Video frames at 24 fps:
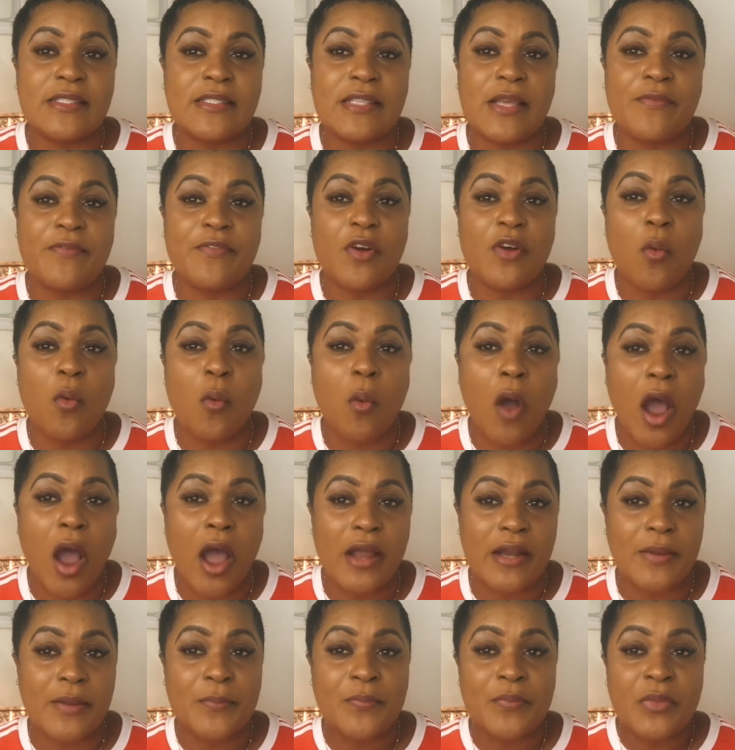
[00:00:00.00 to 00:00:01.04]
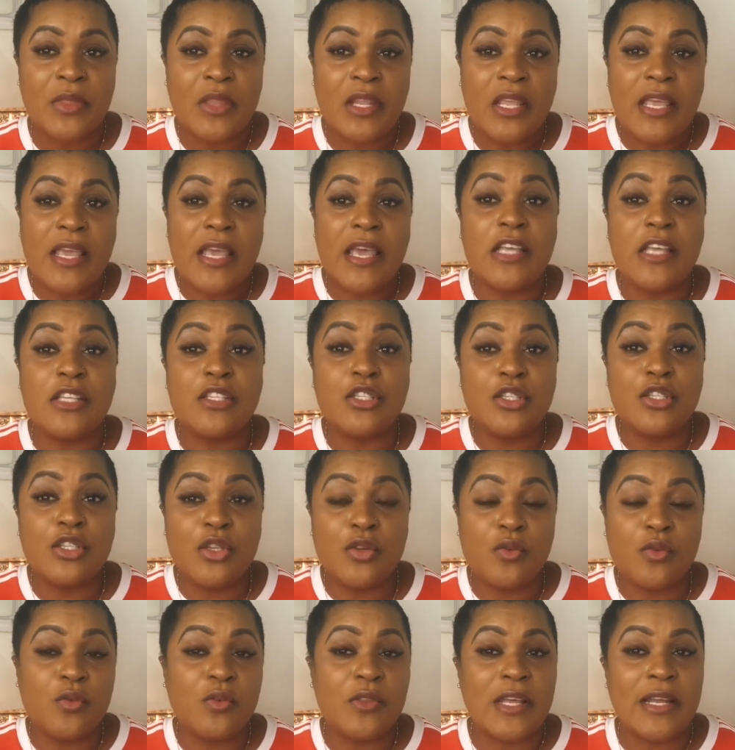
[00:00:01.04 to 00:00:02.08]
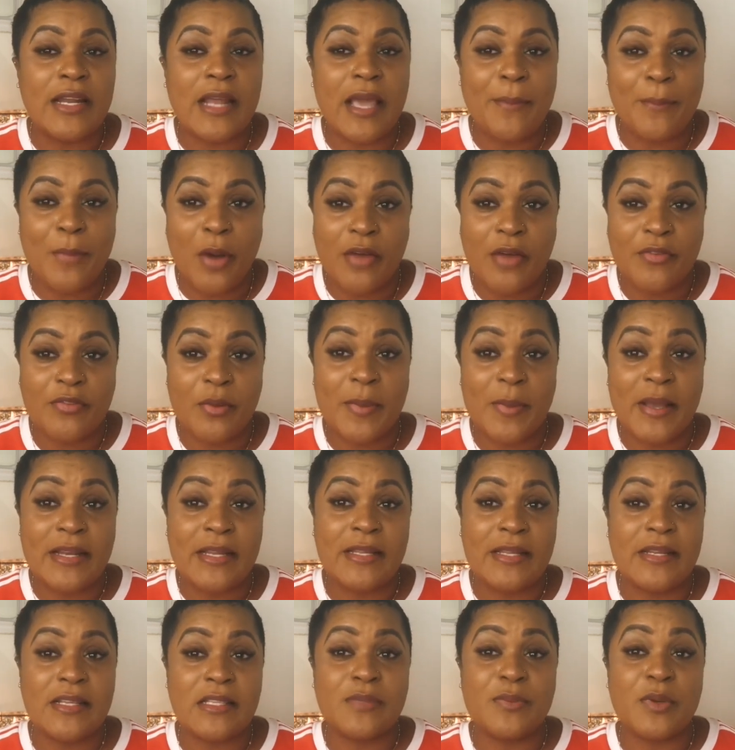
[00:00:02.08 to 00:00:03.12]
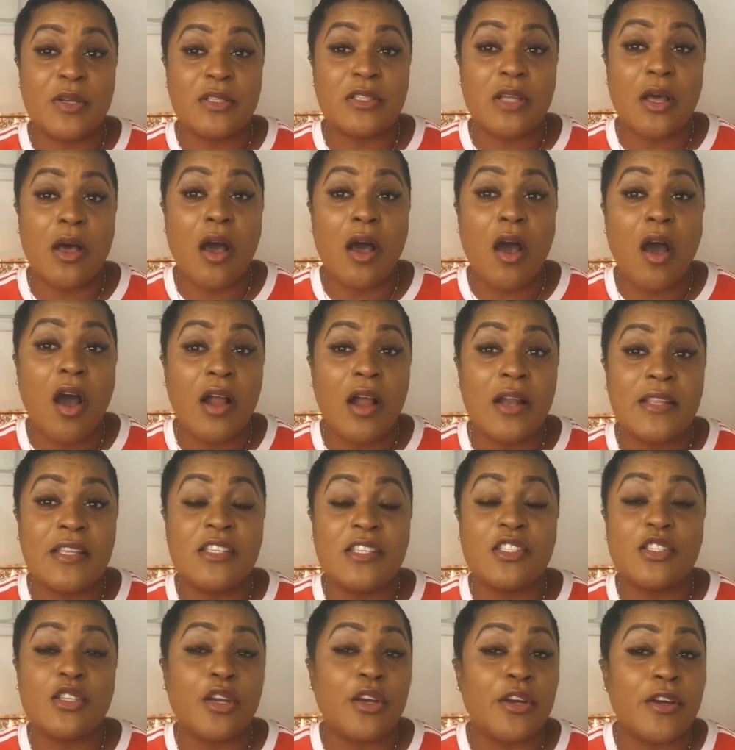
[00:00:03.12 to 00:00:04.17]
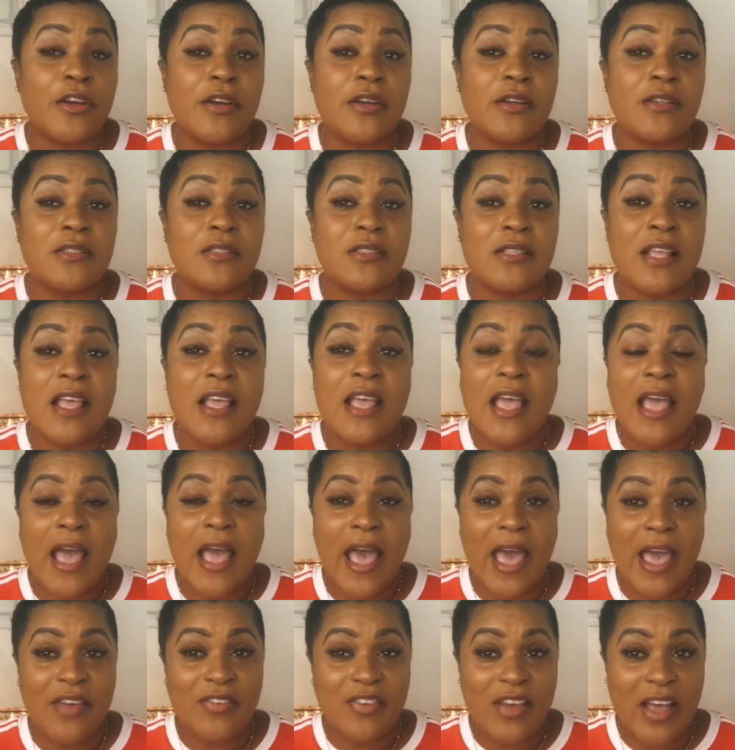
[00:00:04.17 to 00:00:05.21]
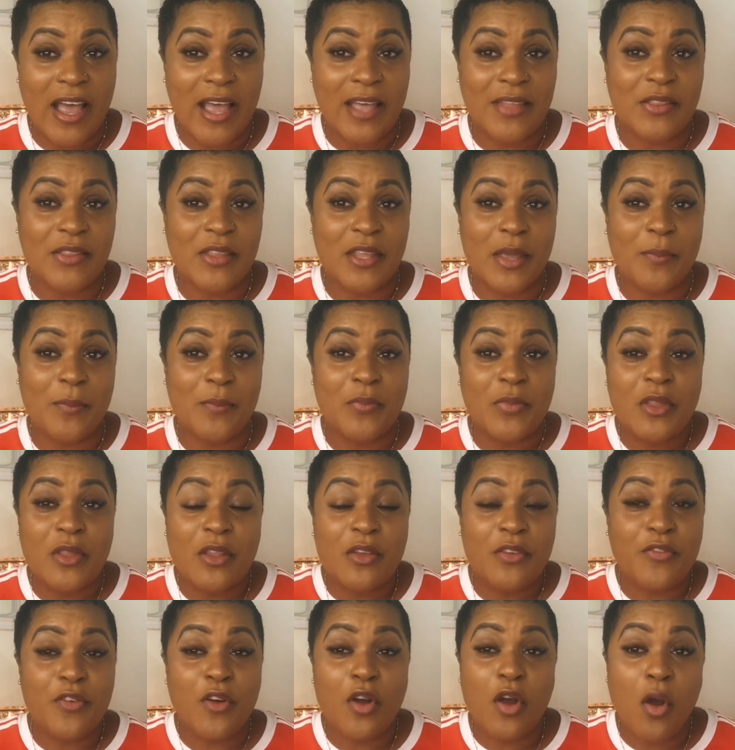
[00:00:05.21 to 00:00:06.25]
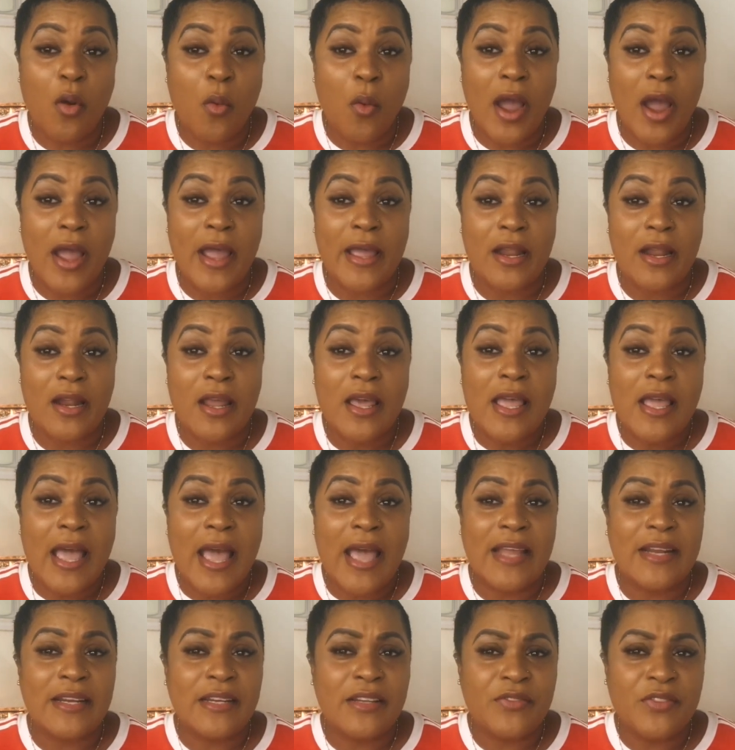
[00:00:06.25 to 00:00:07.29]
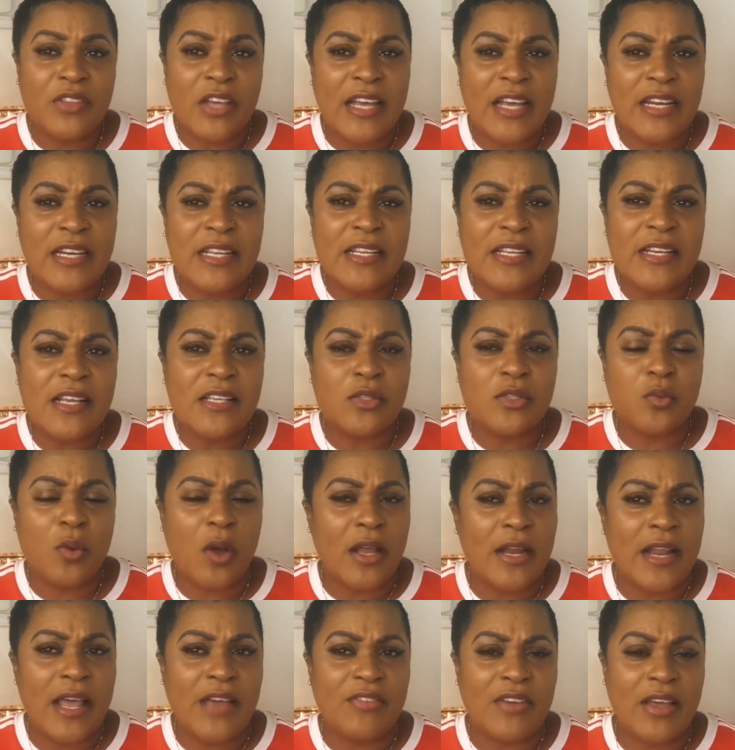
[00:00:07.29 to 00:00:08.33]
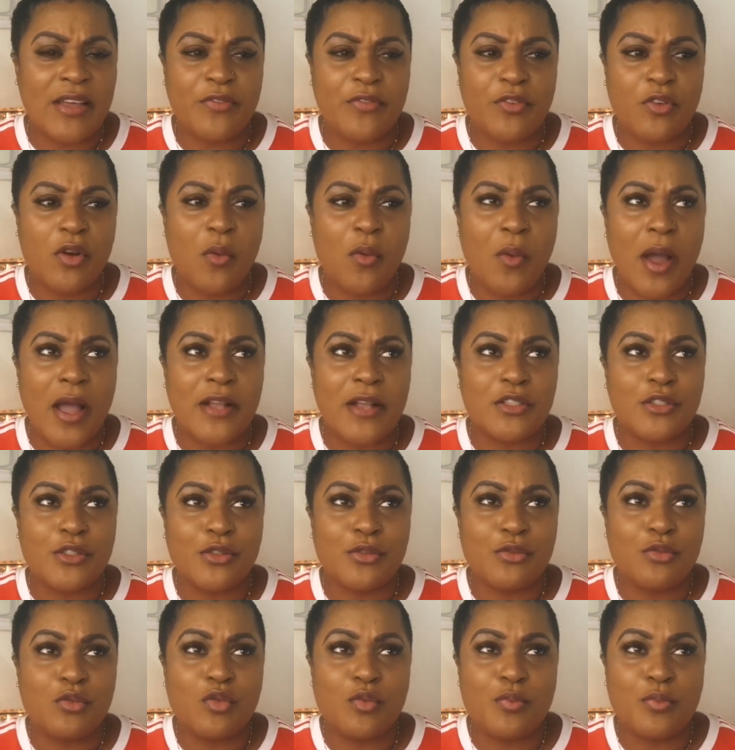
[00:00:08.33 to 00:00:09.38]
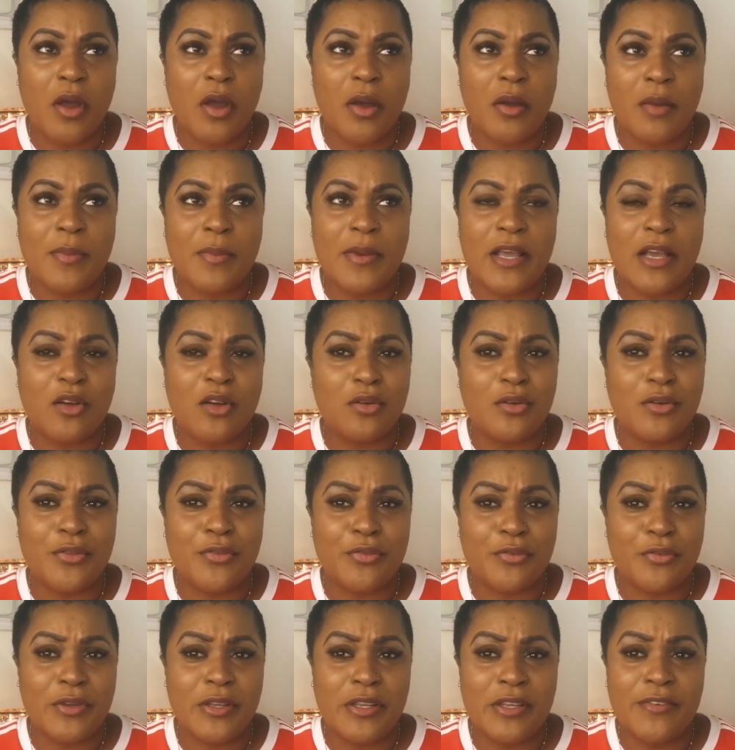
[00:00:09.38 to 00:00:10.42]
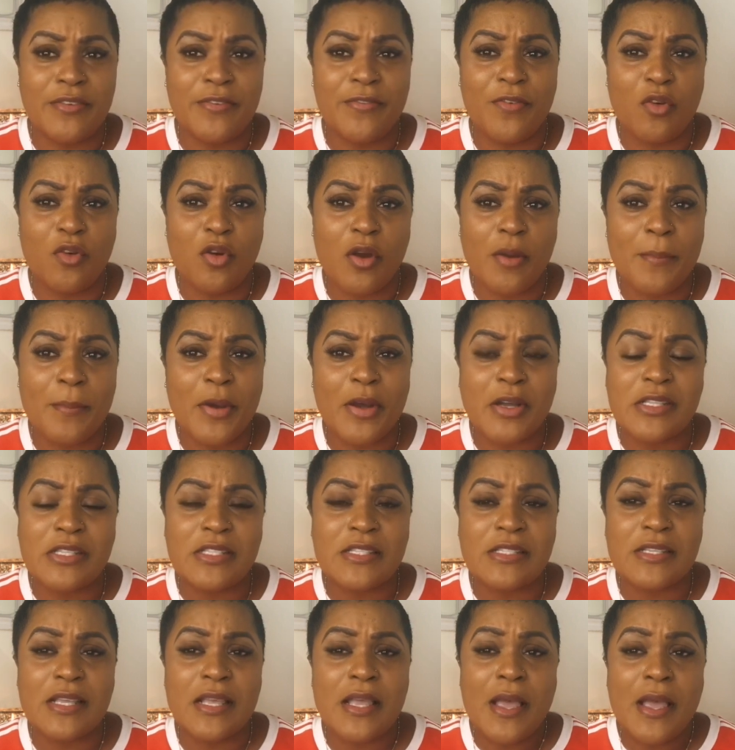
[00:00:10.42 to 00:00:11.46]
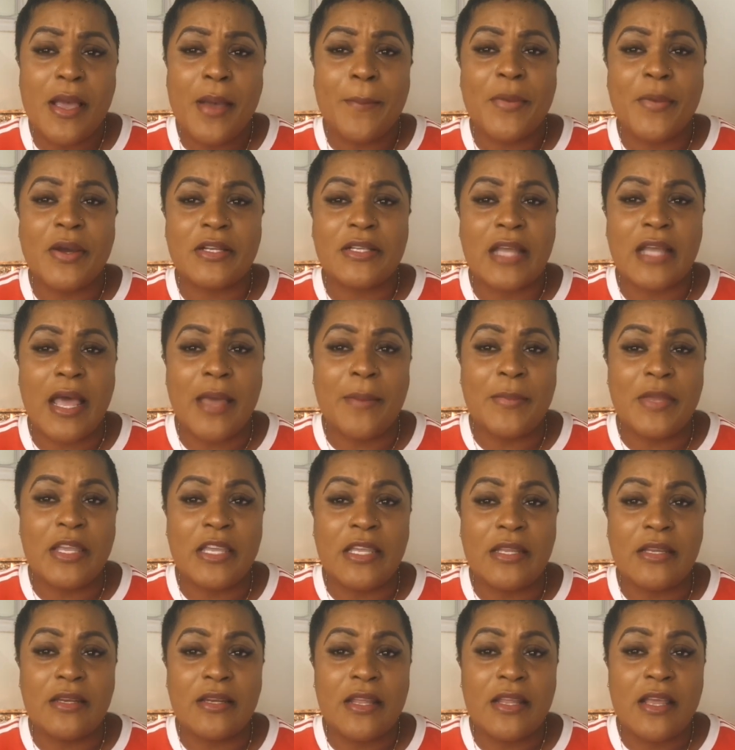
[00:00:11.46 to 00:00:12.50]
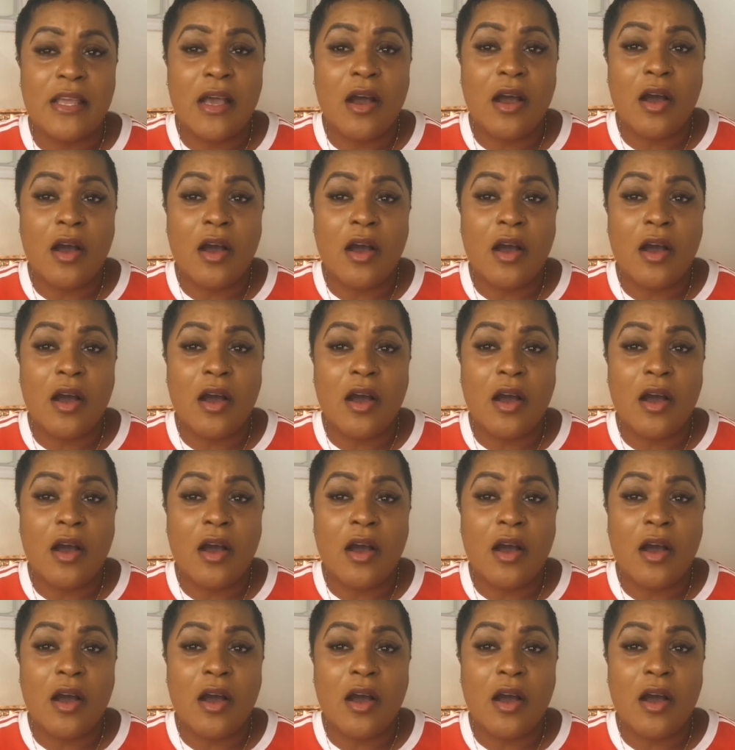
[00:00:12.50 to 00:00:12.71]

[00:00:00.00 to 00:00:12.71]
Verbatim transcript: except for one is new that I bought from Adidas but all these skirts I've had them for a while and the Adidas one I've had for a while too probably a good three four months but I mean